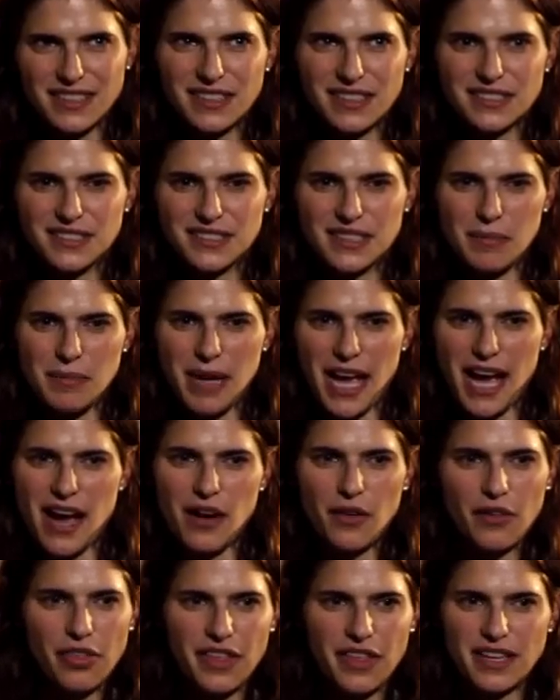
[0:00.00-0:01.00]

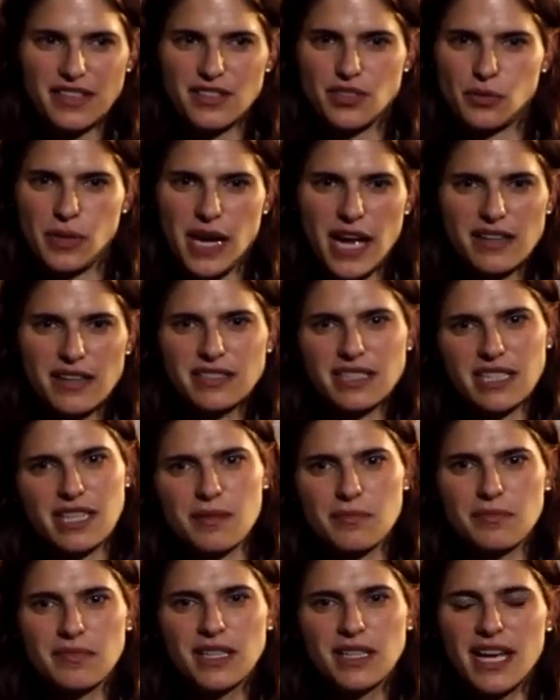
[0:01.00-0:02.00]
somehow things around
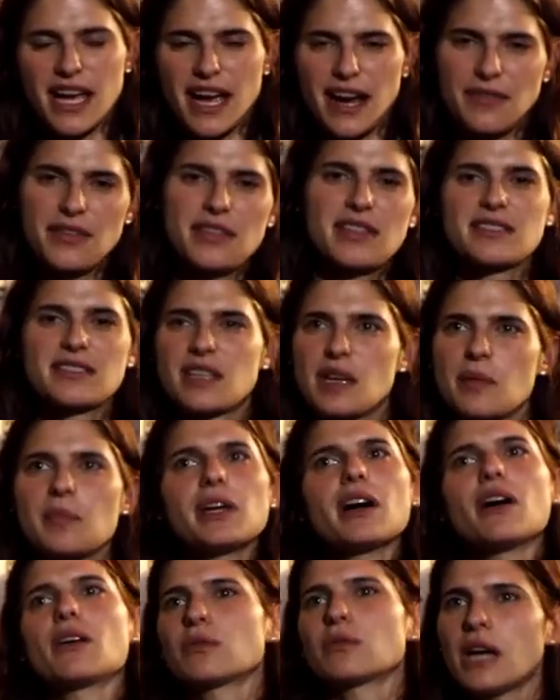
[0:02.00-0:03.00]
him, everything's gonna
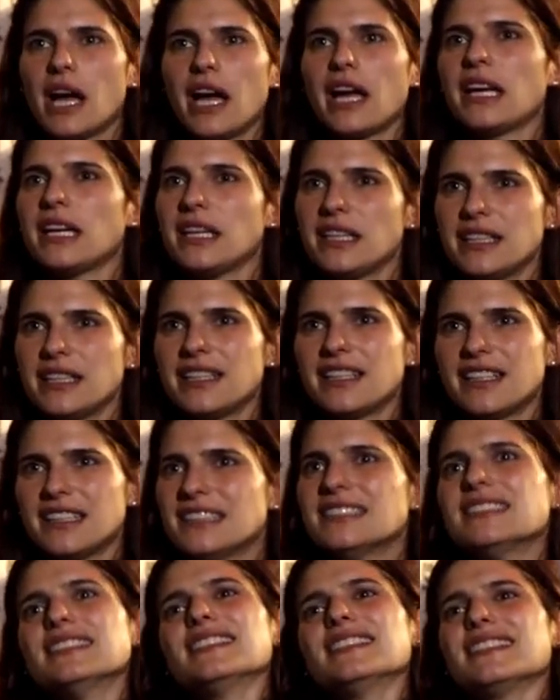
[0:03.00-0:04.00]
be all right, you
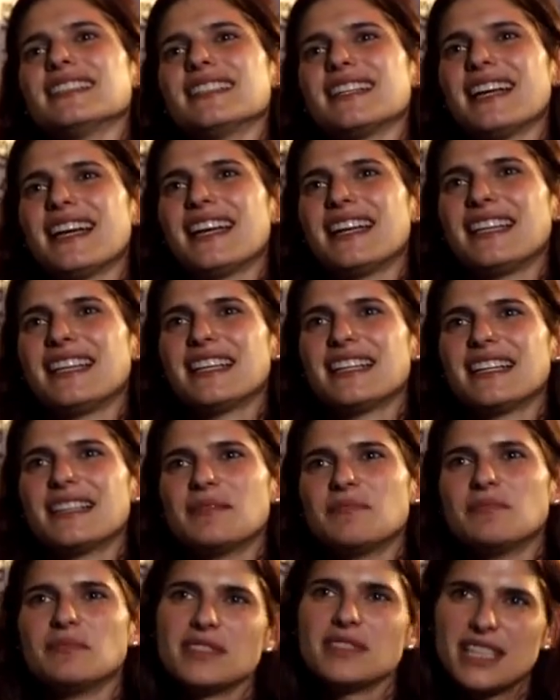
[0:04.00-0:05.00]
know? And
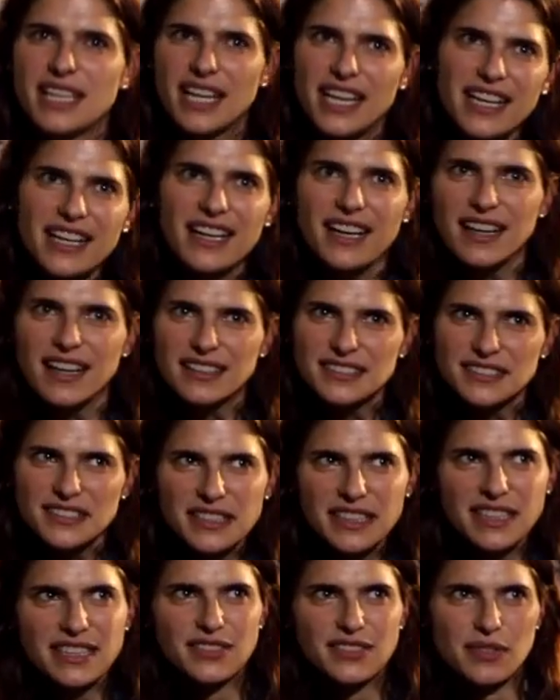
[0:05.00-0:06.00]
he kind of
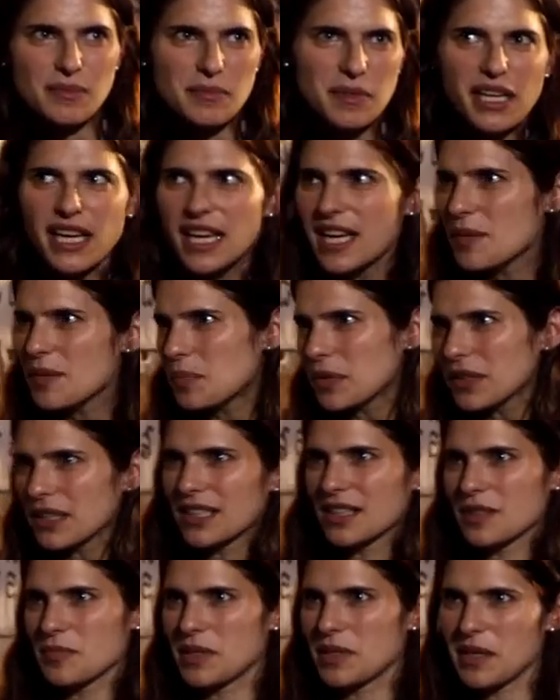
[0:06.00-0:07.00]
slings from the hip a
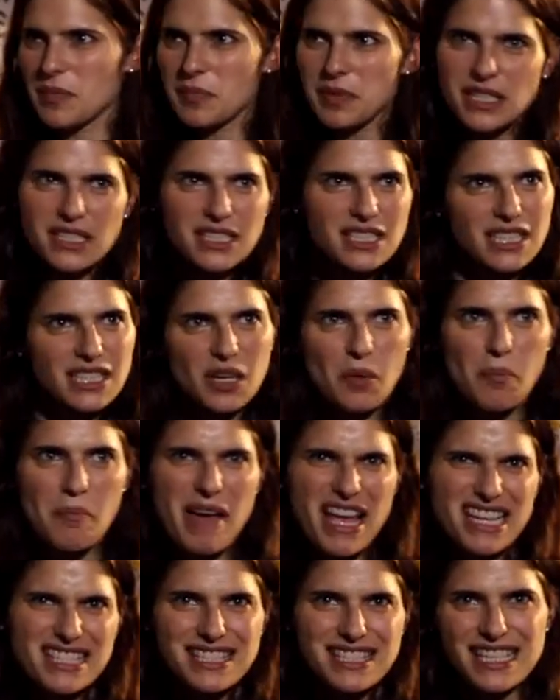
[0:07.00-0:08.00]
little bit, but he's a little
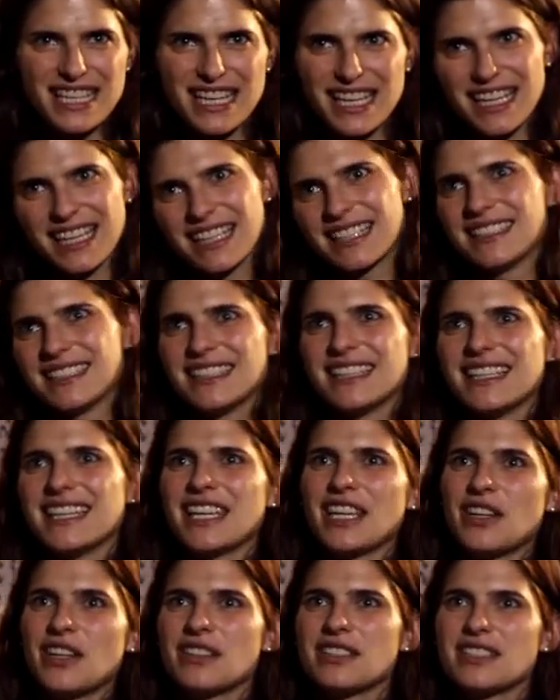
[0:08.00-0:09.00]
messy, and,
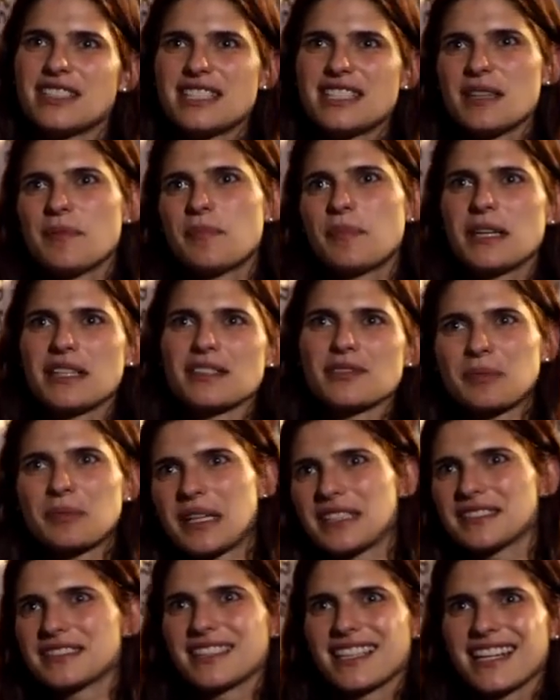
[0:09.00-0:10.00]
you know, to see Pierce
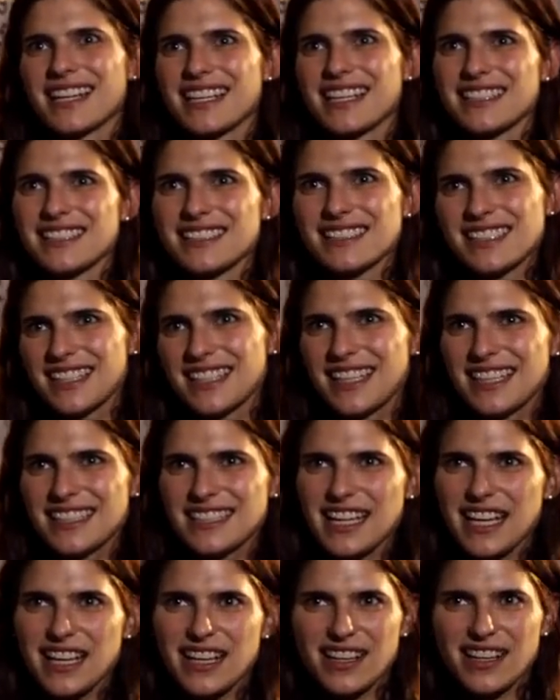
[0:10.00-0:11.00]
Brosnan kind of
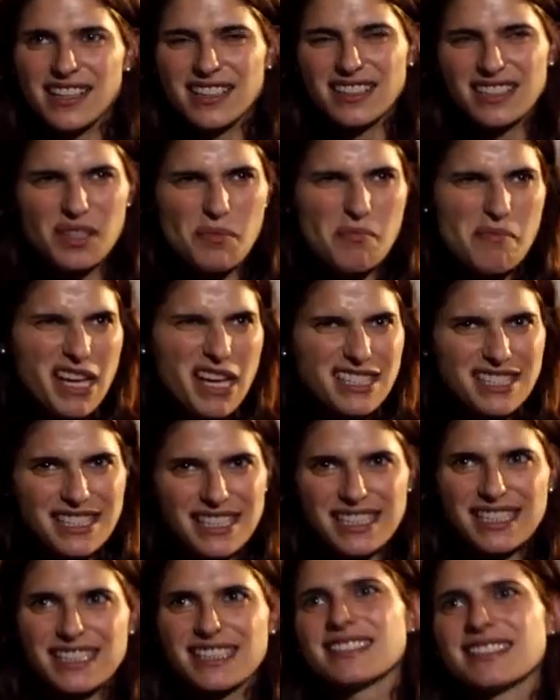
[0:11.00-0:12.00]
take on a little
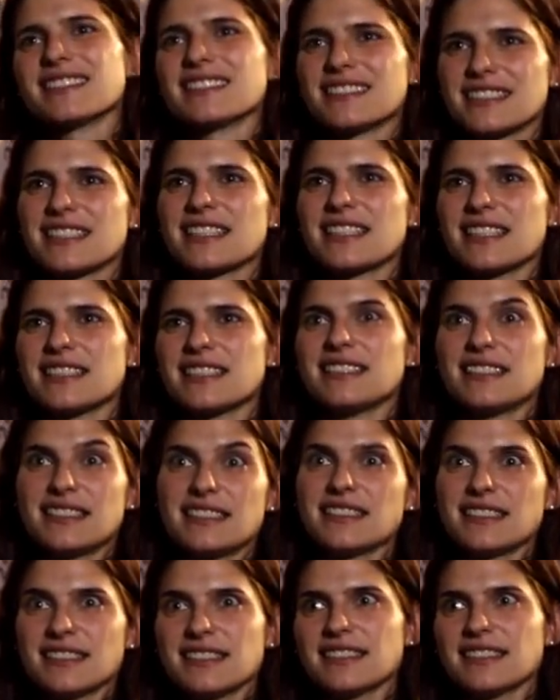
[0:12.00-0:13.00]
messiness
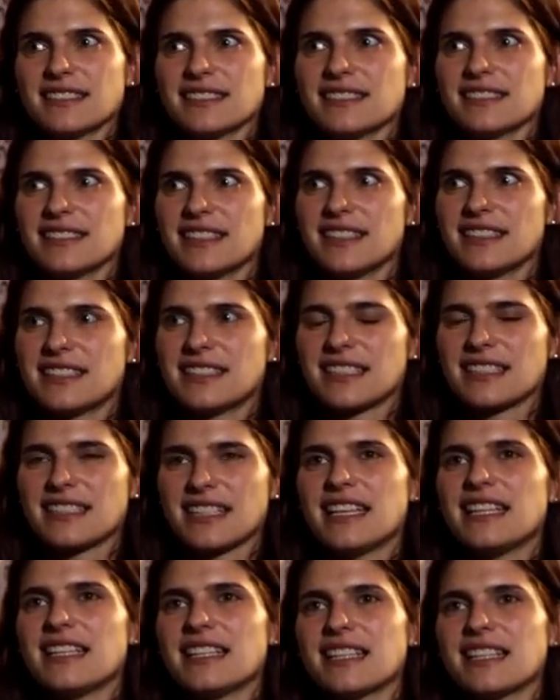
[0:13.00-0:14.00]
is
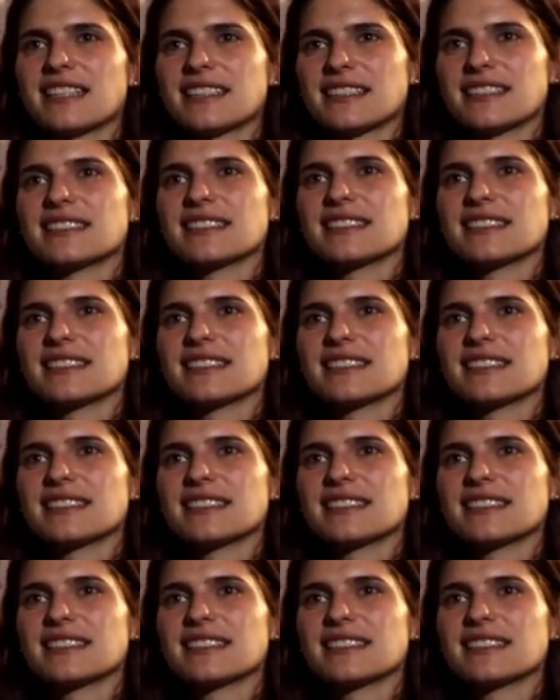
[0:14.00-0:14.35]
exciting.